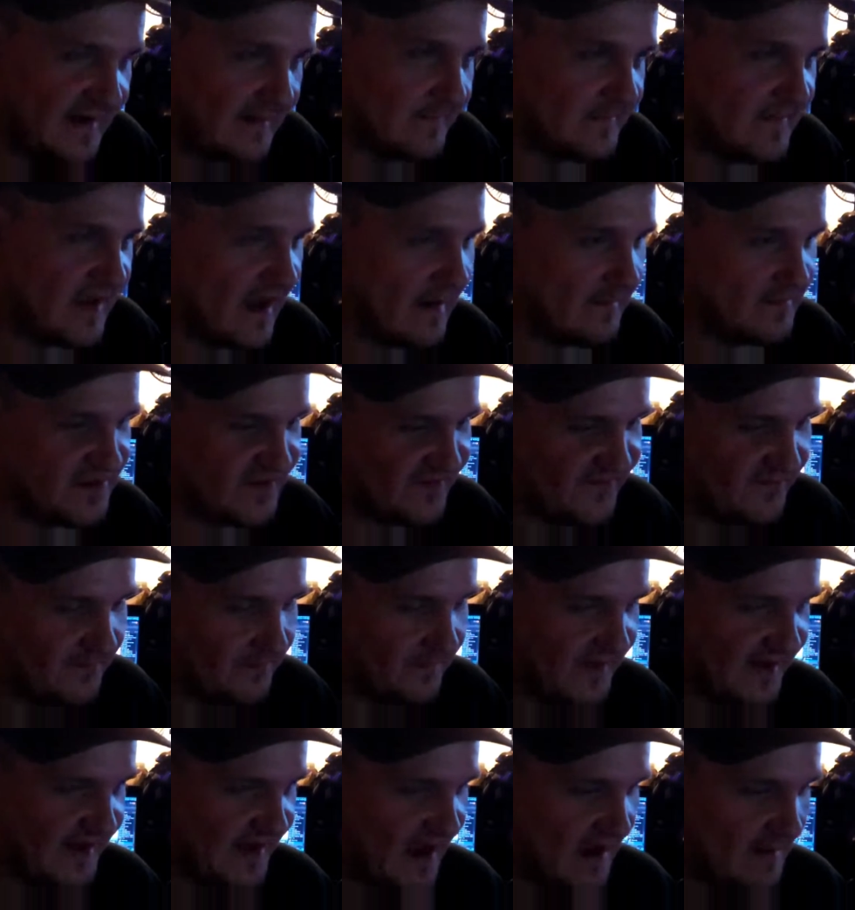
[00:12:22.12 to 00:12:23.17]
I'm I'm just
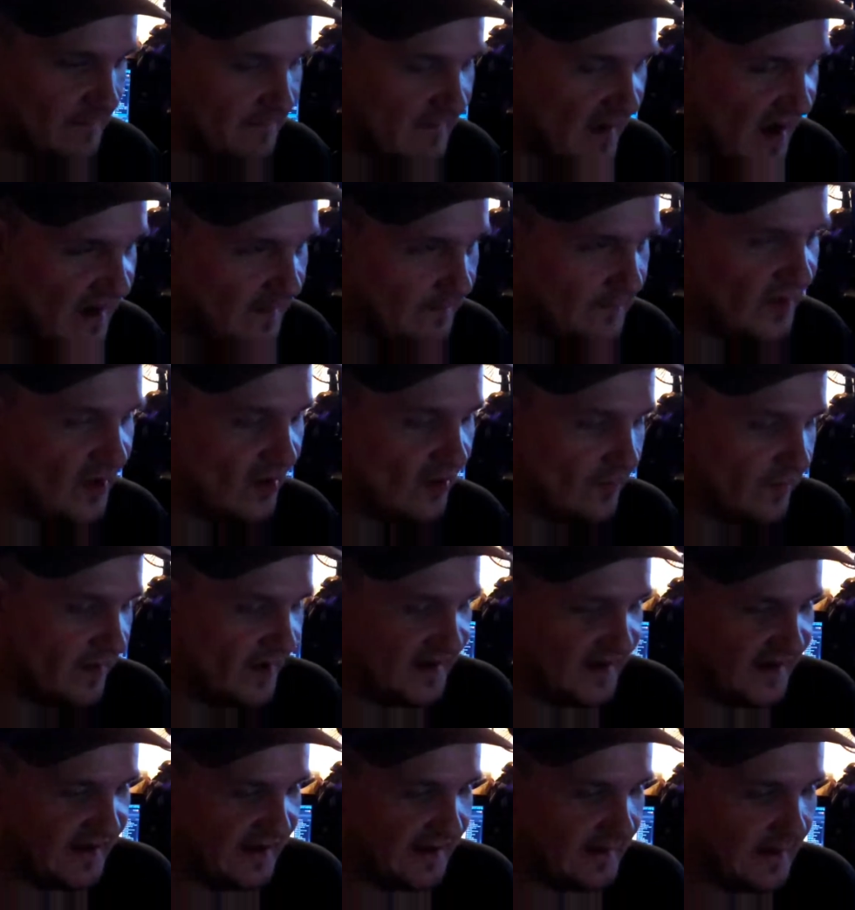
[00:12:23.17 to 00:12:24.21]
me I'm I'm
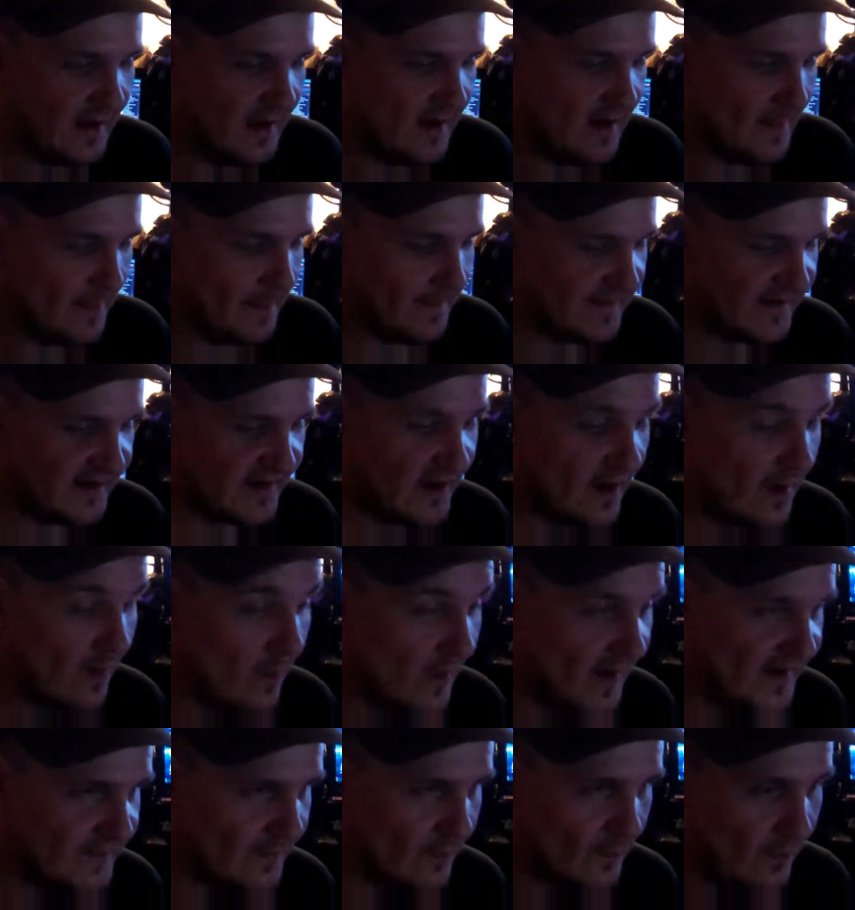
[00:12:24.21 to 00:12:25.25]
nobody you know
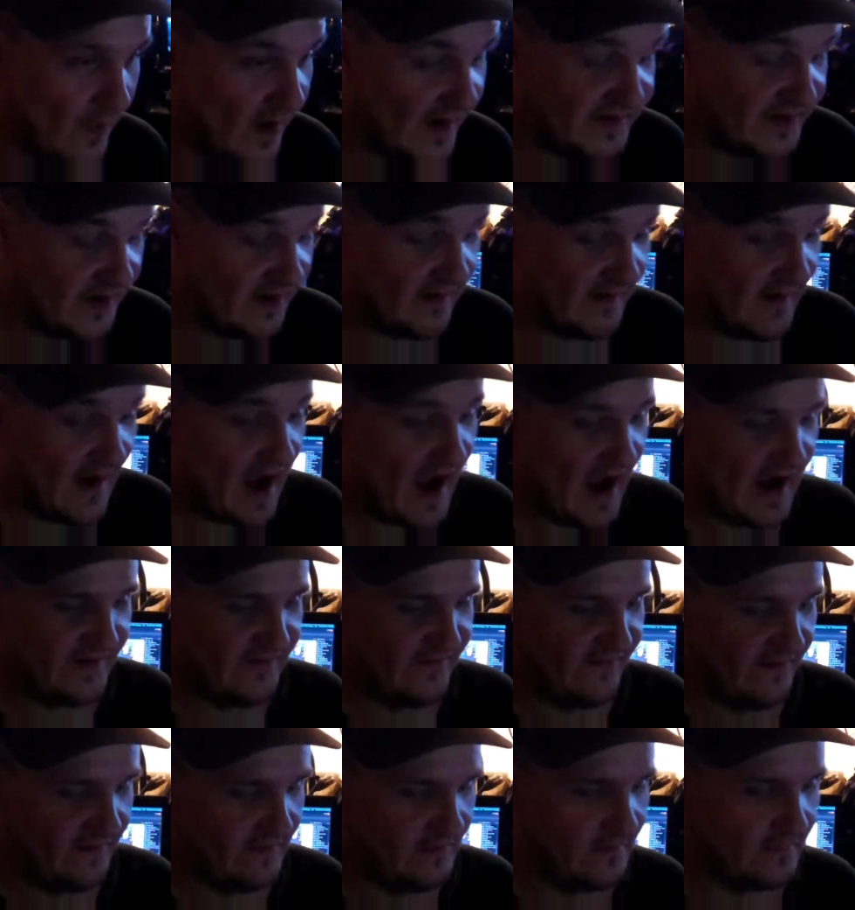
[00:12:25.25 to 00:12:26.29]
what what could I
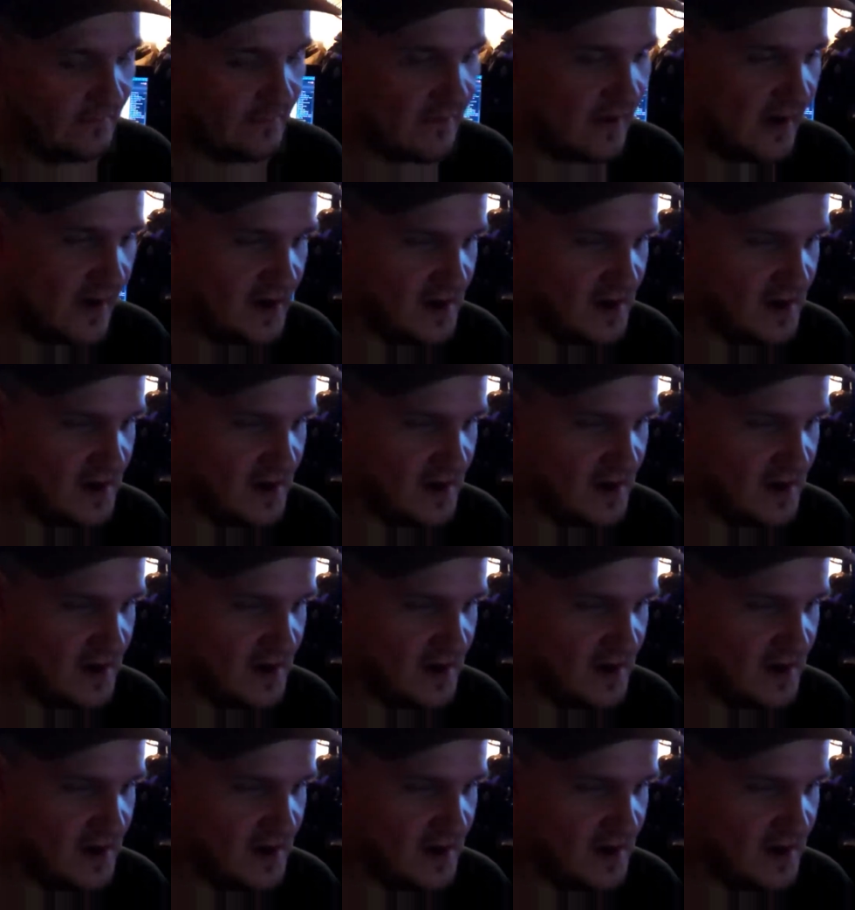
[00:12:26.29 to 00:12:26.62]
do